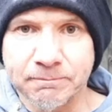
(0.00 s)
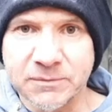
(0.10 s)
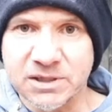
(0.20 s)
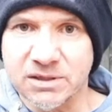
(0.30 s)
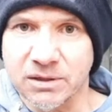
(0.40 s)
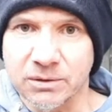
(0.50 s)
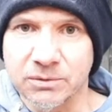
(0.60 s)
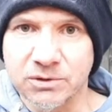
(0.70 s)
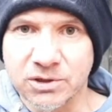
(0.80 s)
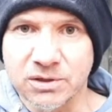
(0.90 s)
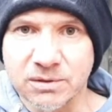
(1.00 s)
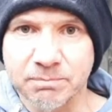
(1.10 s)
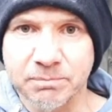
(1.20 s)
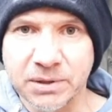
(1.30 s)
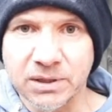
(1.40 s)
So just
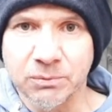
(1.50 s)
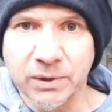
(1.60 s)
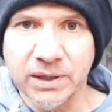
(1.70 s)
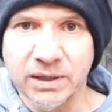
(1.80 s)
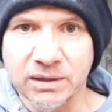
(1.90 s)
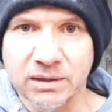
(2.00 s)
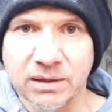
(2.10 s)
be aware.